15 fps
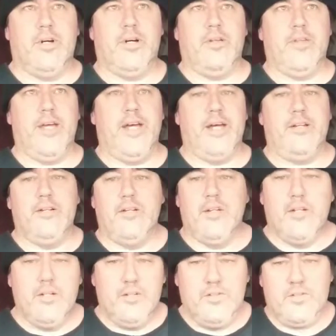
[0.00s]
all that.
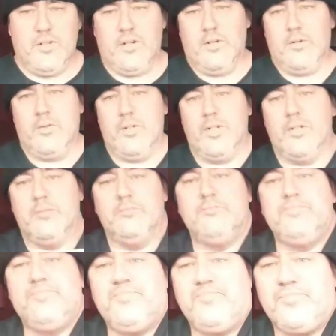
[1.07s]
So um,
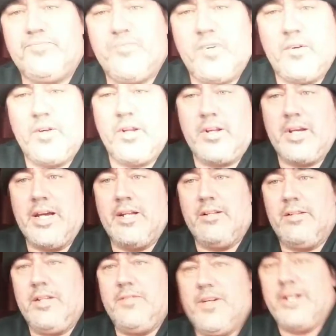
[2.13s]
I'm gonna kind
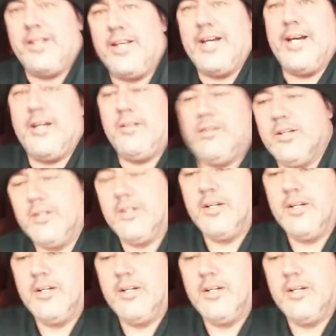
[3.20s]
of leave it at that.